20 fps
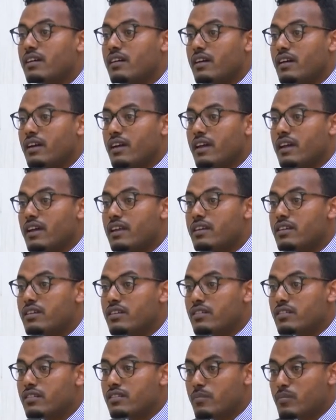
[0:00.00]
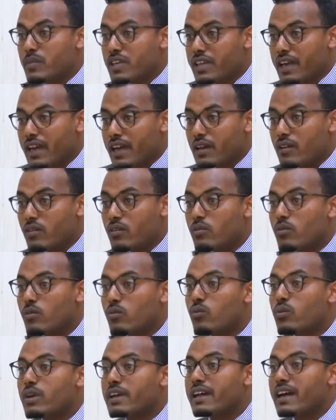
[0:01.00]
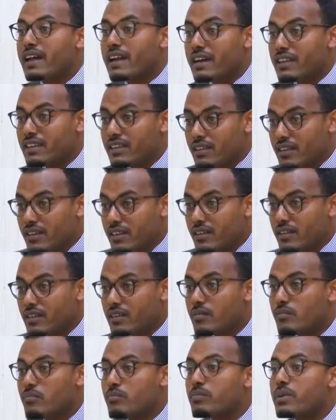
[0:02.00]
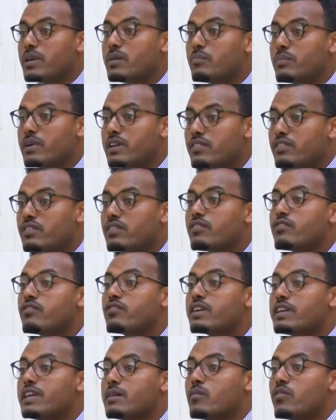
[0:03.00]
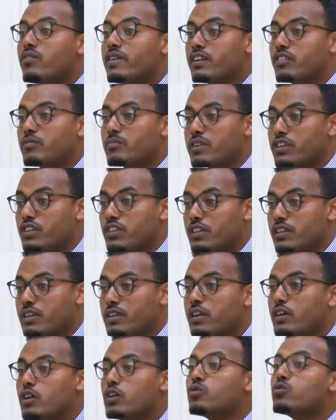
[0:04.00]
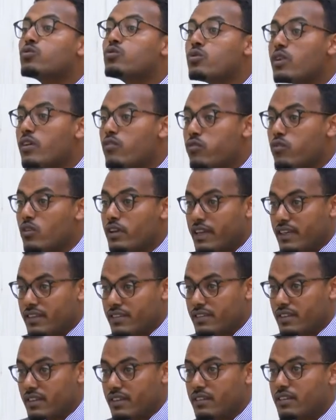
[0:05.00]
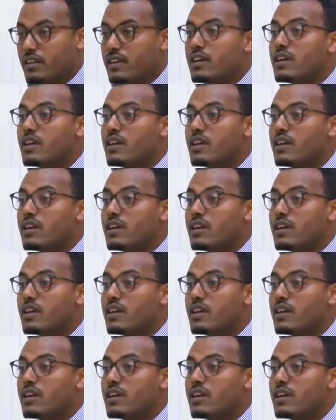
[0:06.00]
and the media law will guarantee people's freedom of expression to a full extent.